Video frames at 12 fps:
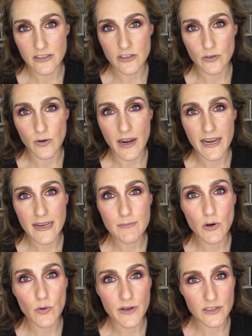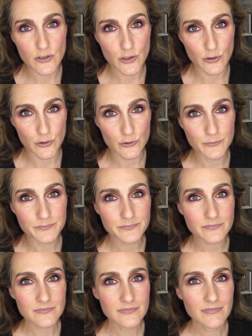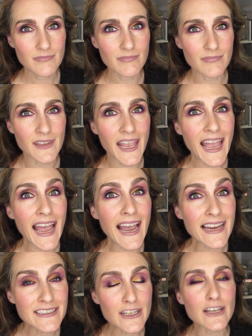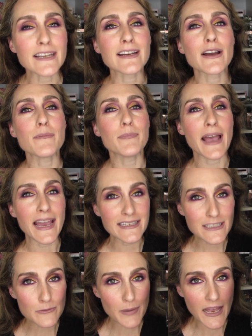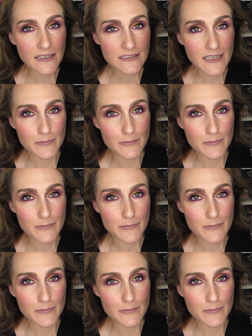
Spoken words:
So I am going to add a companion palette.